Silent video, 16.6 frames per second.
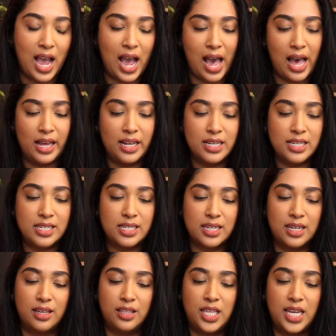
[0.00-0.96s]
And
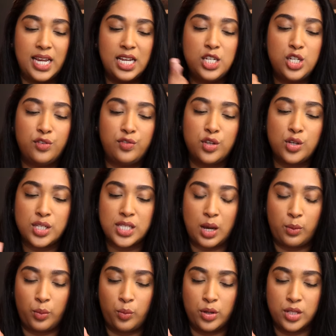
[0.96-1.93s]
the interviews
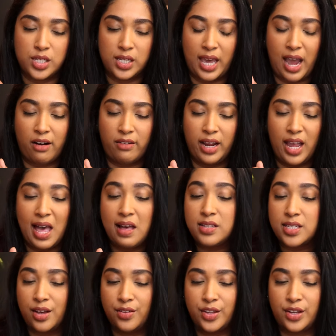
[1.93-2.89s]
that we want to carry
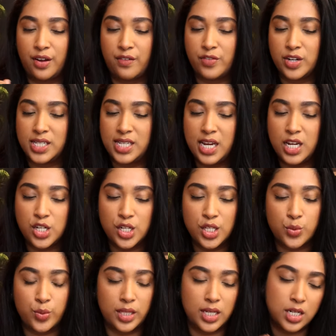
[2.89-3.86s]
out are the
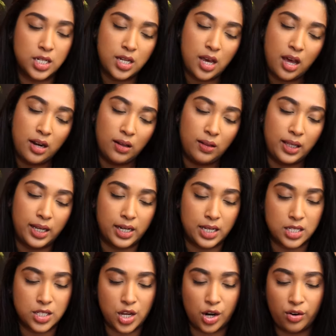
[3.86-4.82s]
conversations with internal and
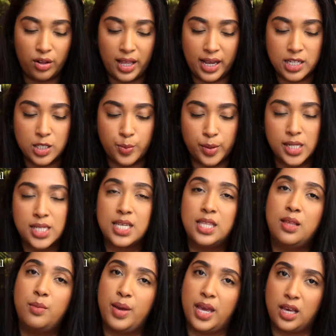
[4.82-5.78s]
external experts
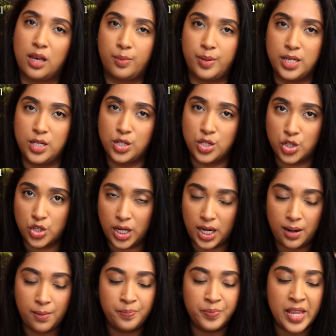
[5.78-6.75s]
in the makeup
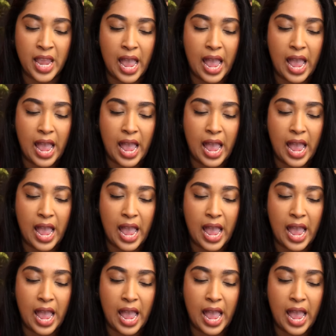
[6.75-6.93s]
industry.